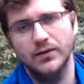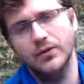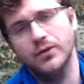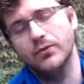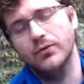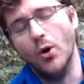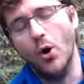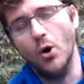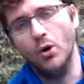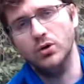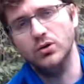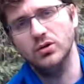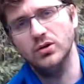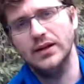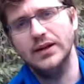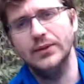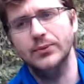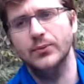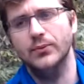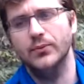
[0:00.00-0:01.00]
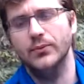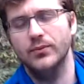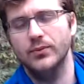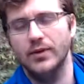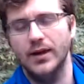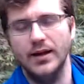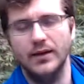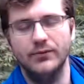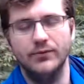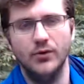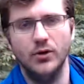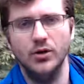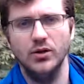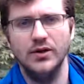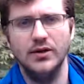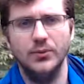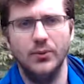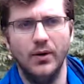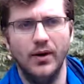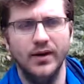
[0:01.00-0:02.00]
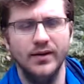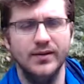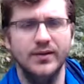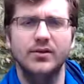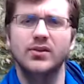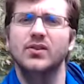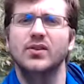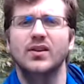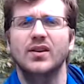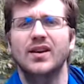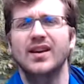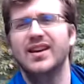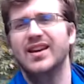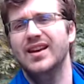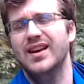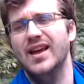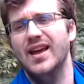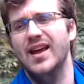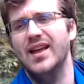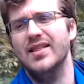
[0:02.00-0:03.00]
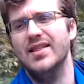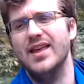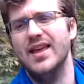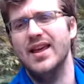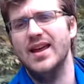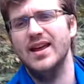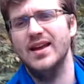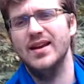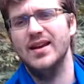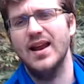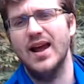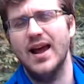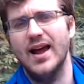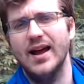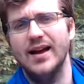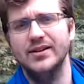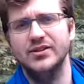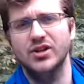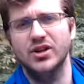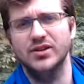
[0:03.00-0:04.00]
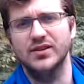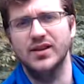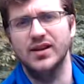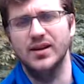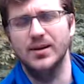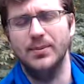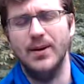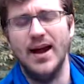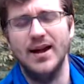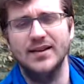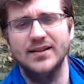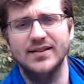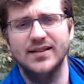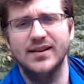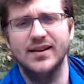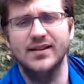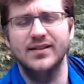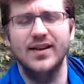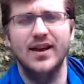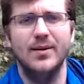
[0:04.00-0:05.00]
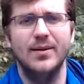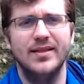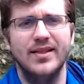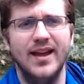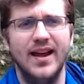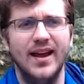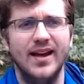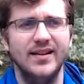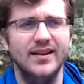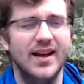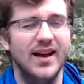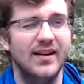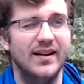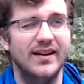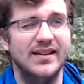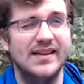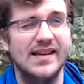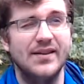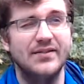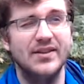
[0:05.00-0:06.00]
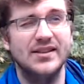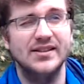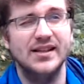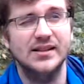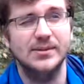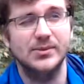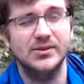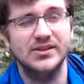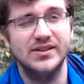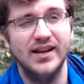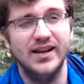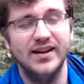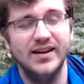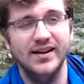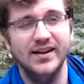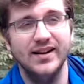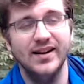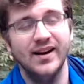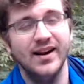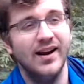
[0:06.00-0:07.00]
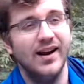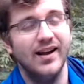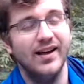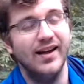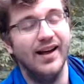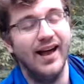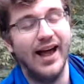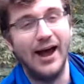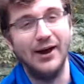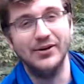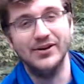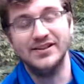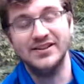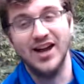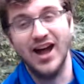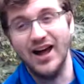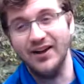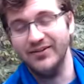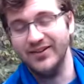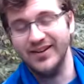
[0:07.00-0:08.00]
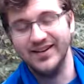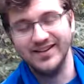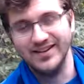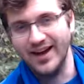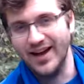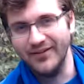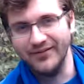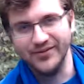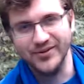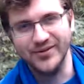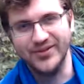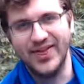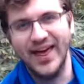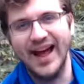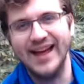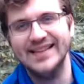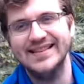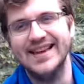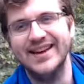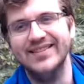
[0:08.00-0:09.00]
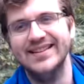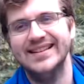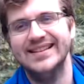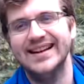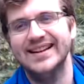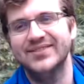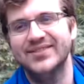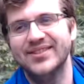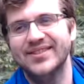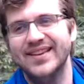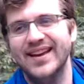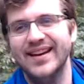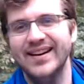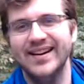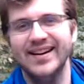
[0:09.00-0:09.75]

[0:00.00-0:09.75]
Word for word: Fully, like fully once. And then I took the practice exam at the end, got like a 76%. I was confident enough with that 76%